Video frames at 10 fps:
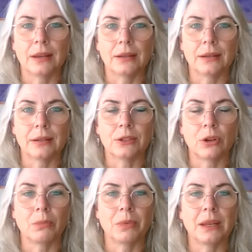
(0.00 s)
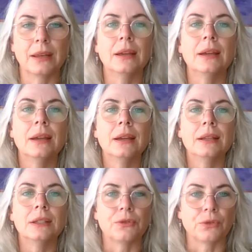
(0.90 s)
in so many
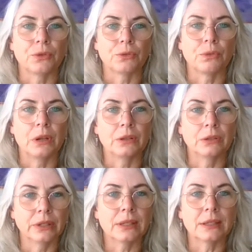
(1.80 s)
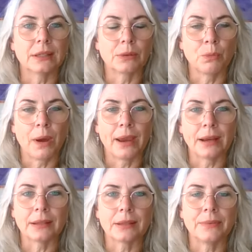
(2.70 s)
different illnesses and
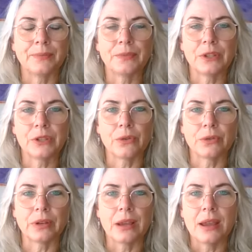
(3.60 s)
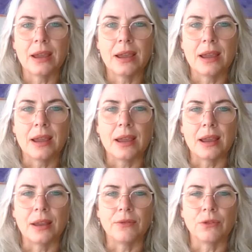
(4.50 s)
ways. So
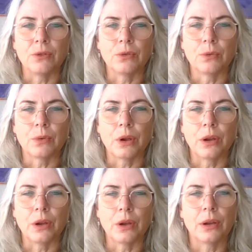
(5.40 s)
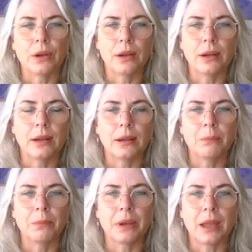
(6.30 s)
if you
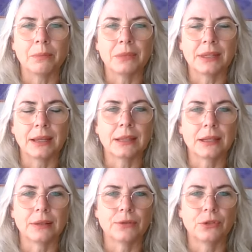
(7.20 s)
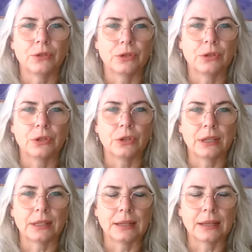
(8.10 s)
become sensitive to
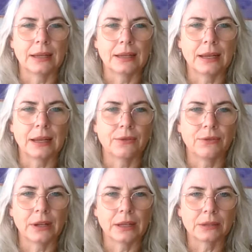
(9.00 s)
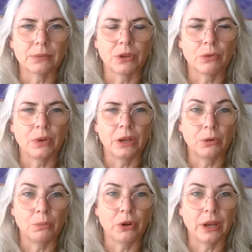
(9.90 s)
these negative feelings in
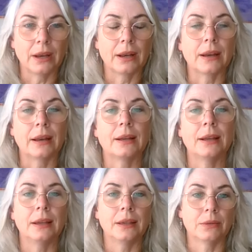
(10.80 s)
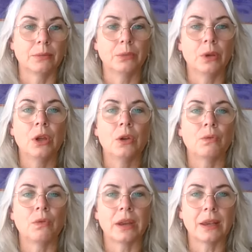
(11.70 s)
your body and clear them
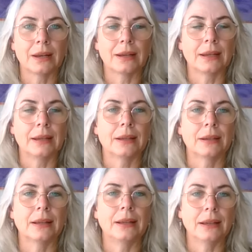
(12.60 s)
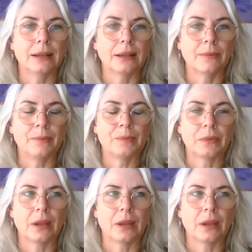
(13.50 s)
regularly and clearly,